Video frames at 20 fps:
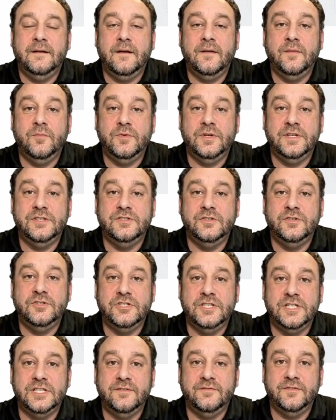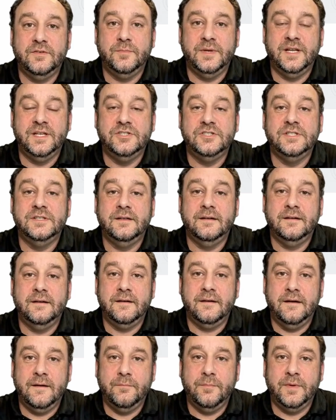Researching information,
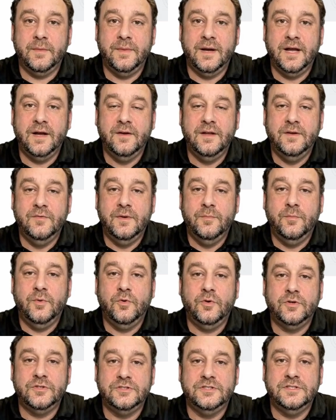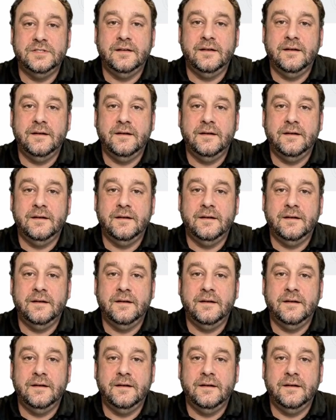preparing reports,